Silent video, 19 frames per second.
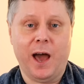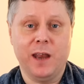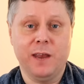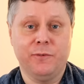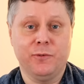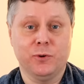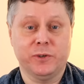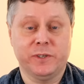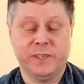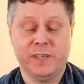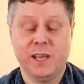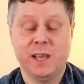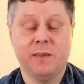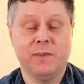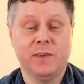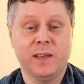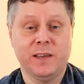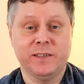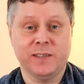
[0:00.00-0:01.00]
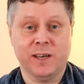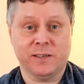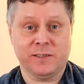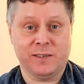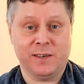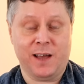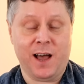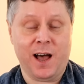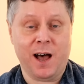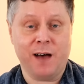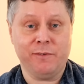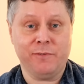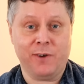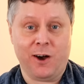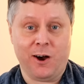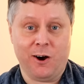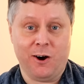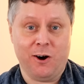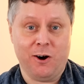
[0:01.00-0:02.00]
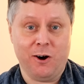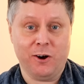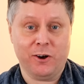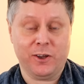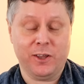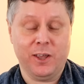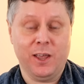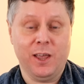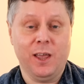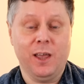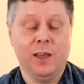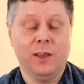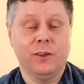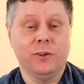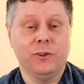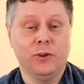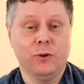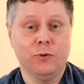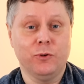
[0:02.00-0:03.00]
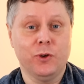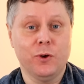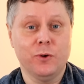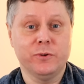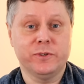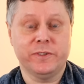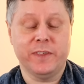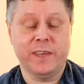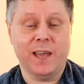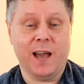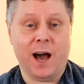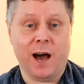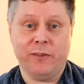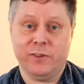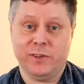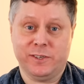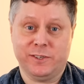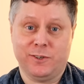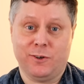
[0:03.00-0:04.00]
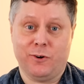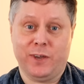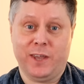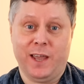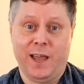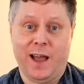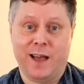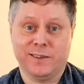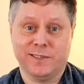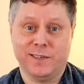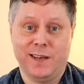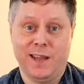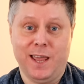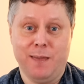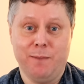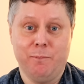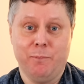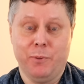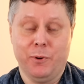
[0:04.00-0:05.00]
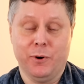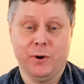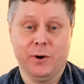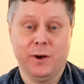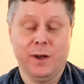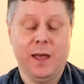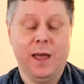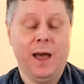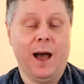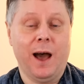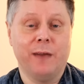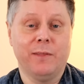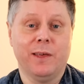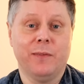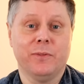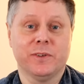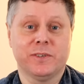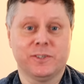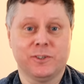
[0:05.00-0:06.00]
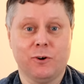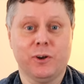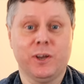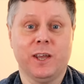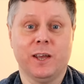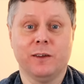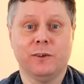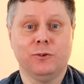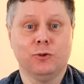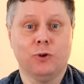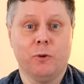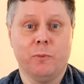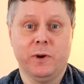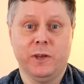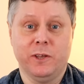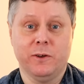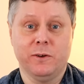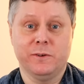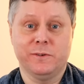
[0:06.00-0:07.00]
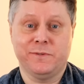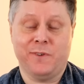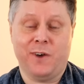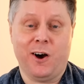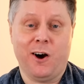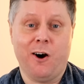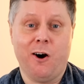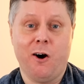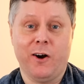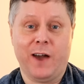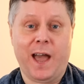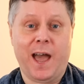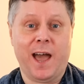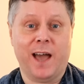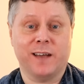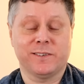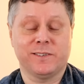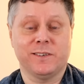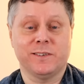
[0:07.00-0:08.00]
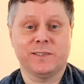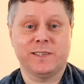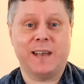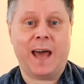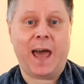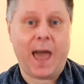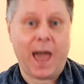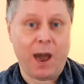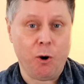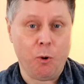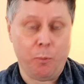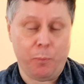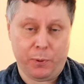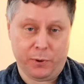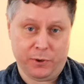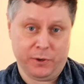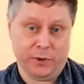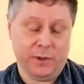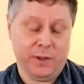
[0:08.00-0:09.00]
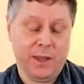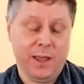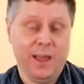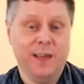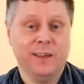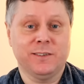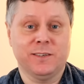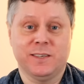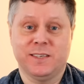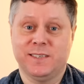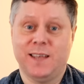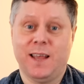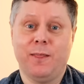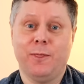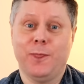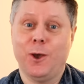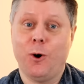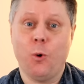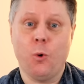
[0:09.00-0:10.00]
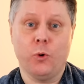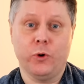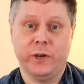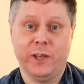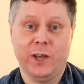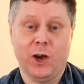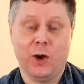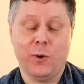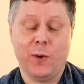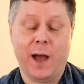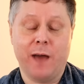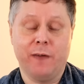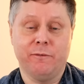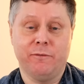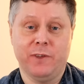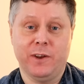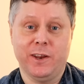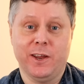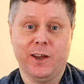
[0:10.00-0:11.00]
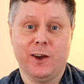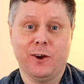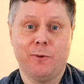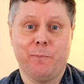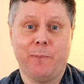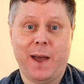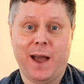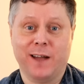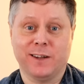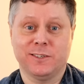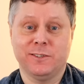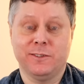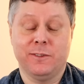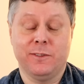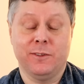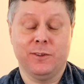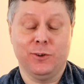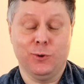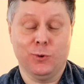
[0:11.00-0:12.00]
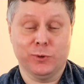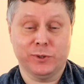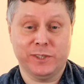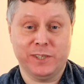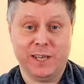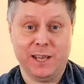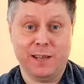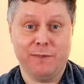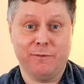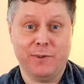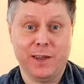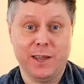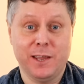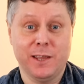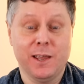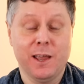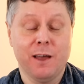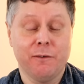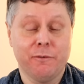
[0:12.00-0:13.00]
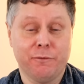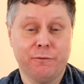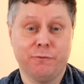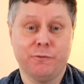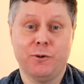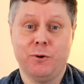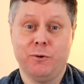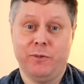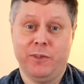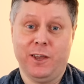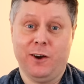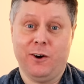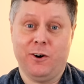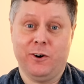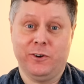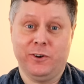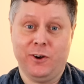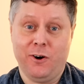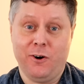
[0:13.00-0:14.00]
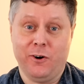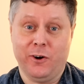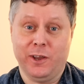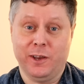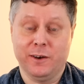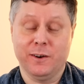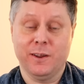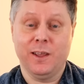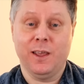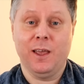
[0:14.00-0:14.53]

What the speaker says: and if your TV doesn't have ARC, you use the other socket as an input, and then the socket normally used for ARC acts as an output to send the audio and video back to your TV through the R9.